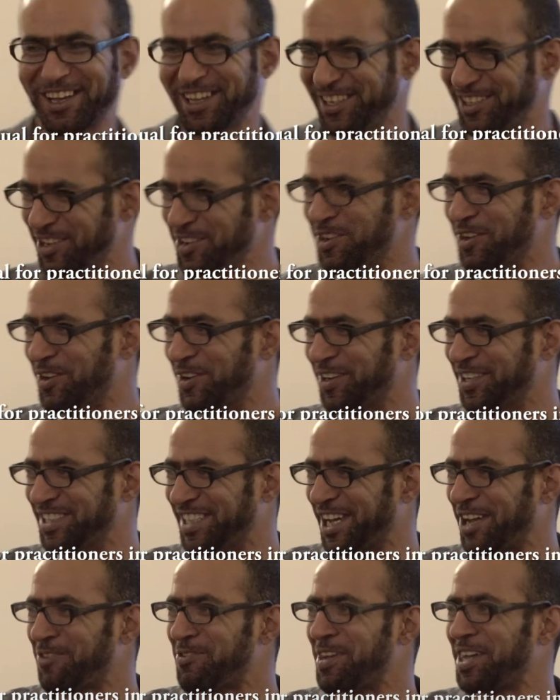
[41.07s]
you know, in
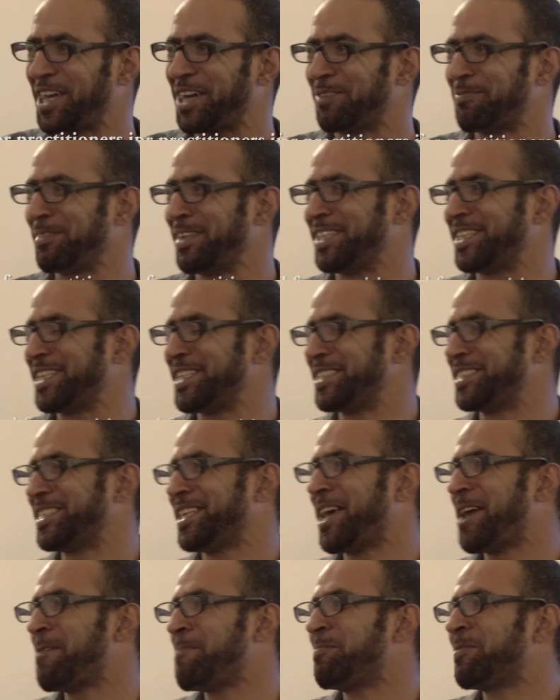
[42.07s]
the Quaker meetings.
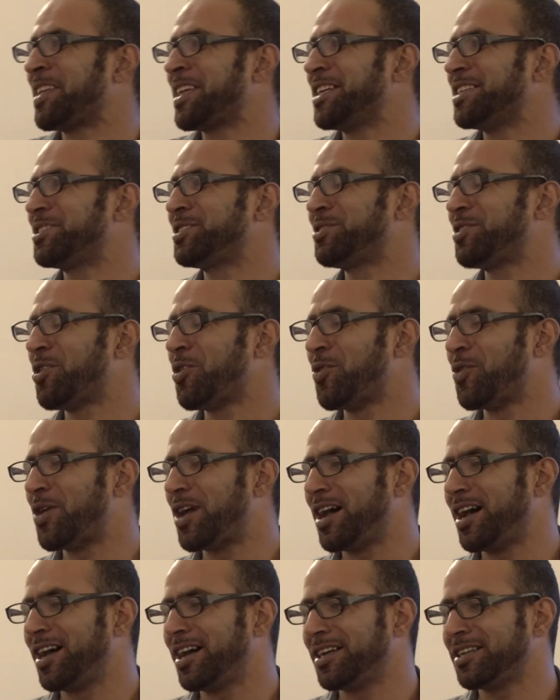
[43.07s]
So,
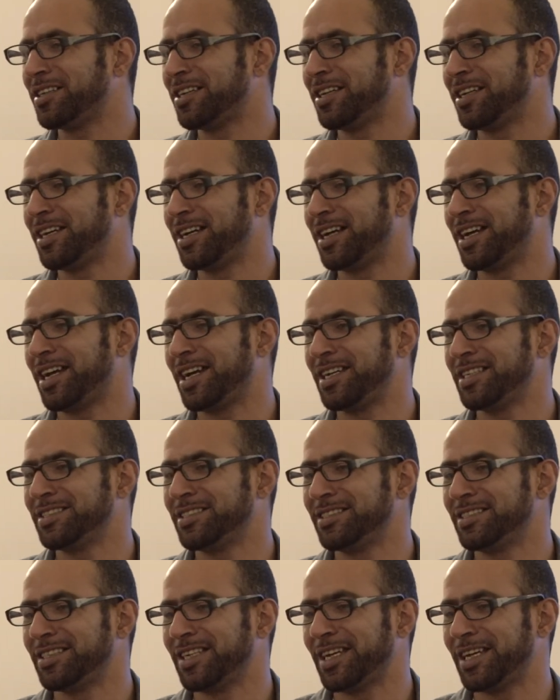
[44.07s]
uh,
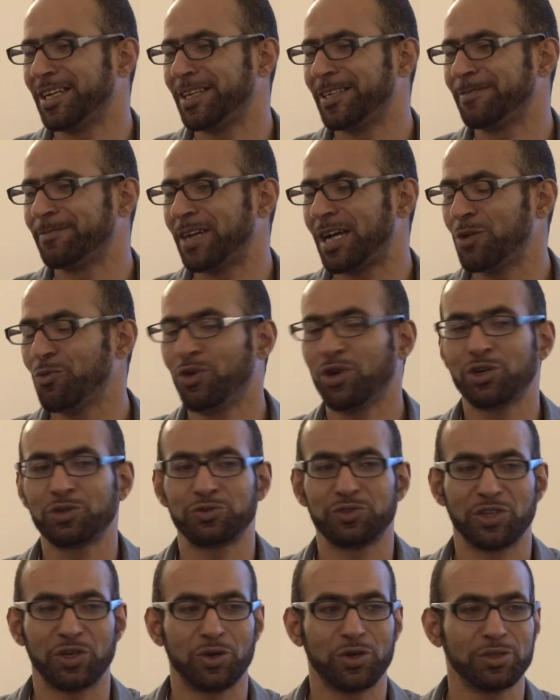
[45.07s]
and uh, I
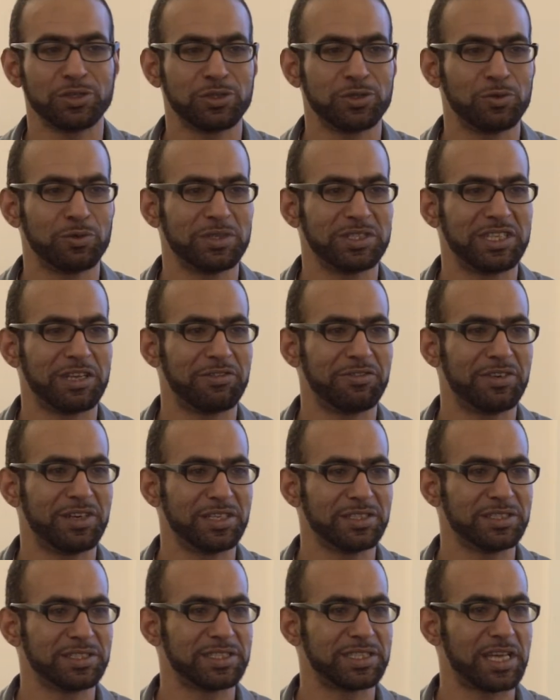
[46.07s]
worked also with the
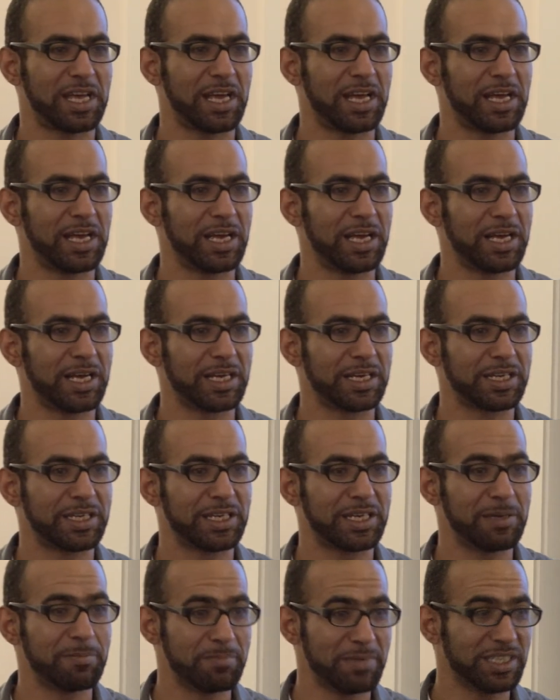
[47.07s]
Friends uh,
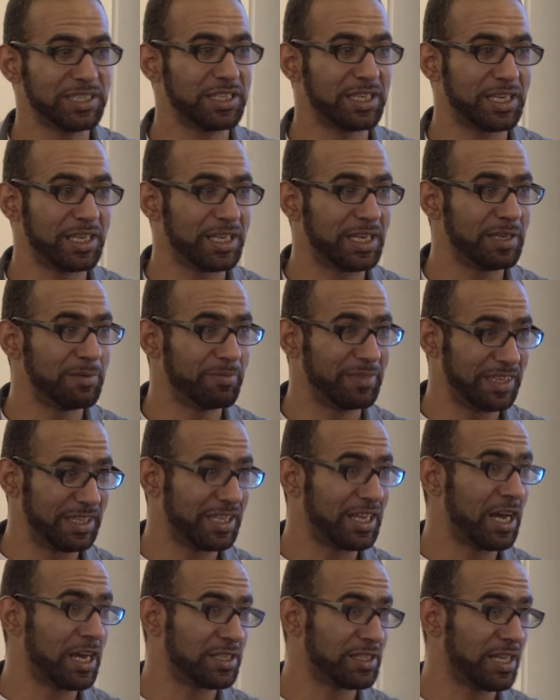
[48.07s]
Committee in,
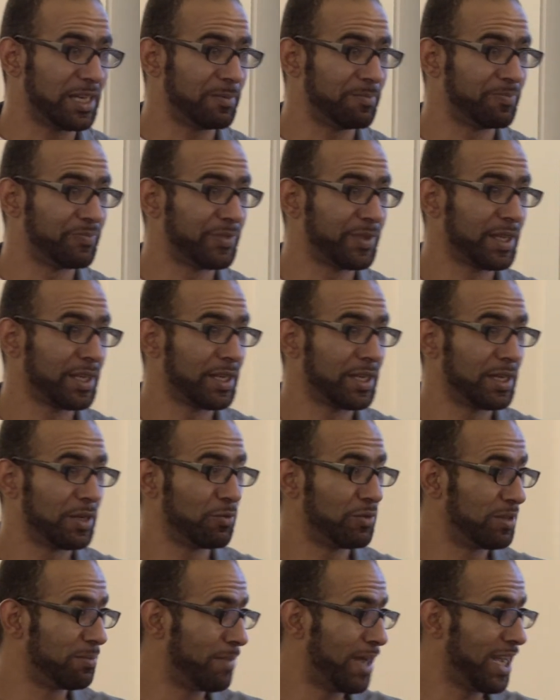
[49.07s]
in, Gaza
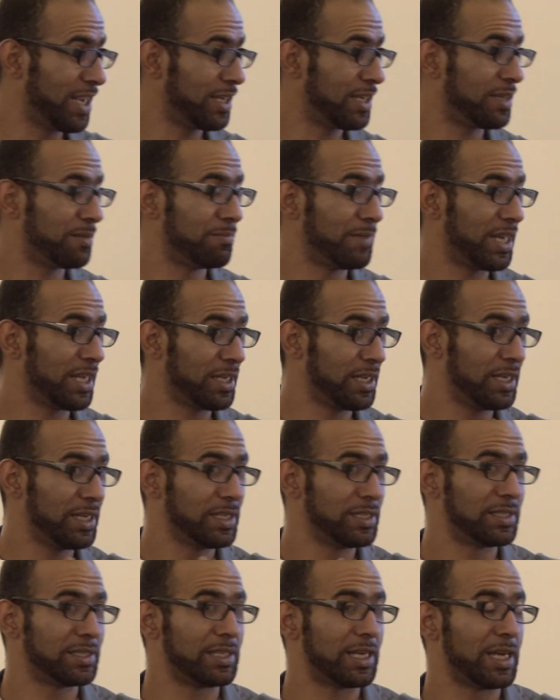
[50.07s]
with Mike. Mike
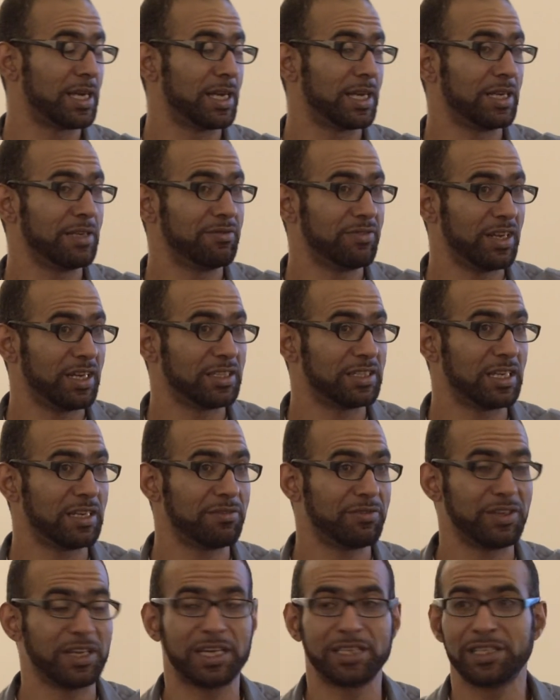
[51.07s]
is uh, in
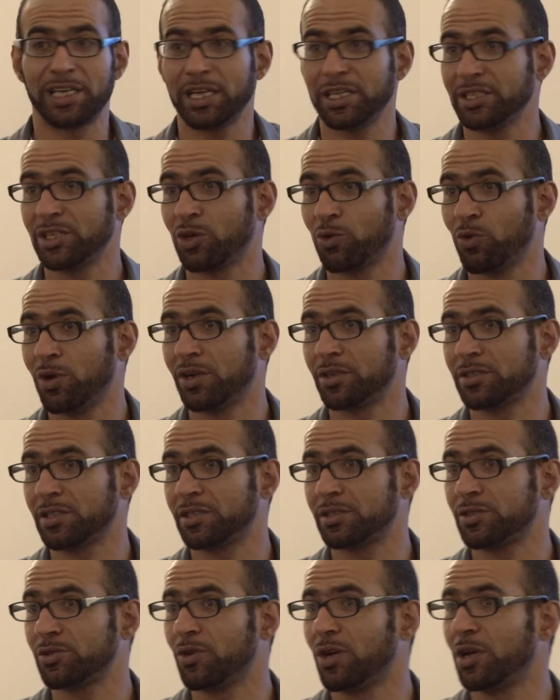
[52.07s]
Philadelphia, the
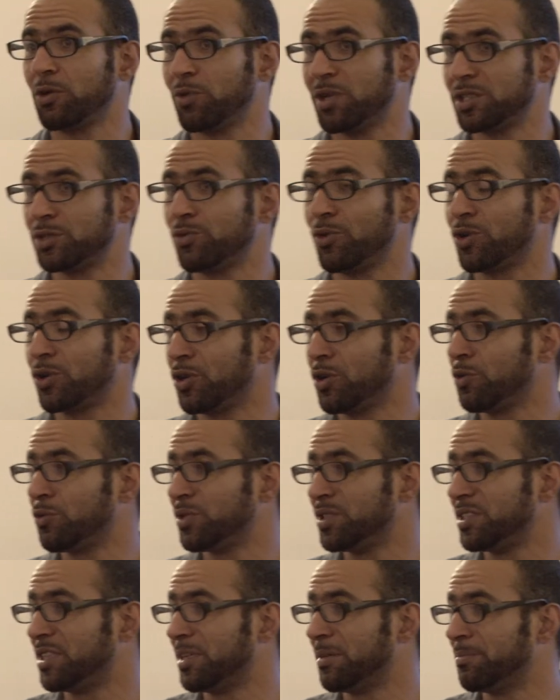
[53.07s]
headquarters, so I was working
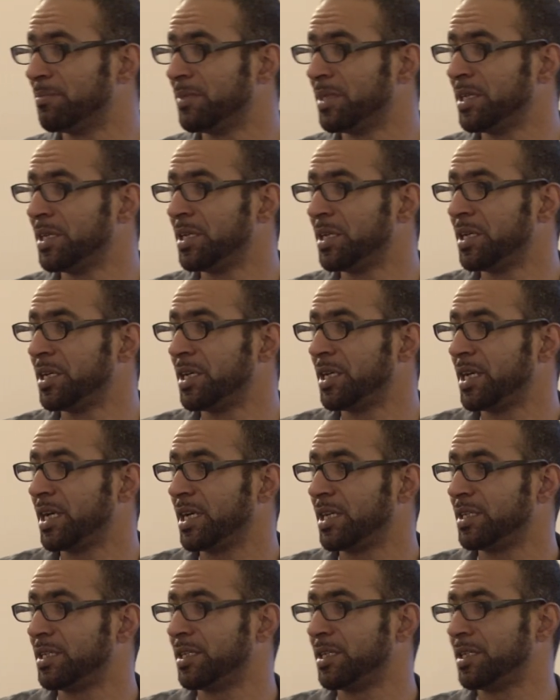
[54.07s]
with them
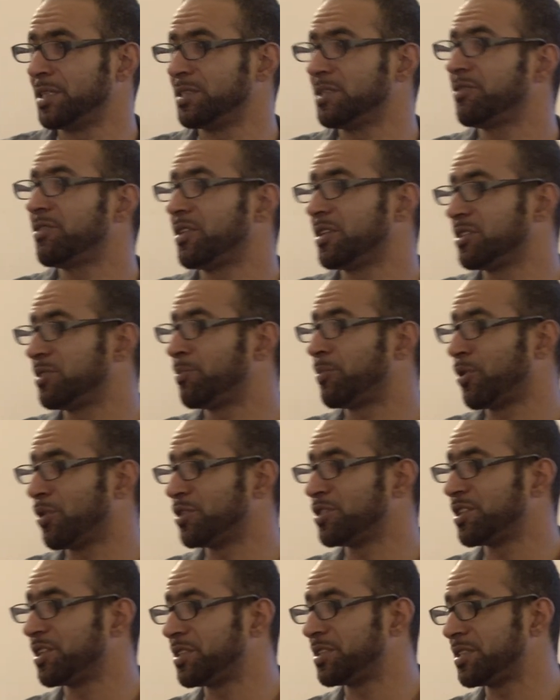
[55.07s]
in uh, different
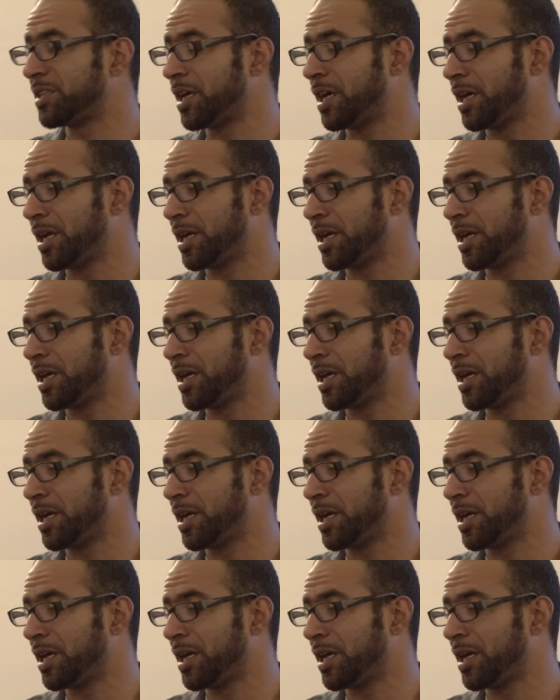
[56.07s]
projects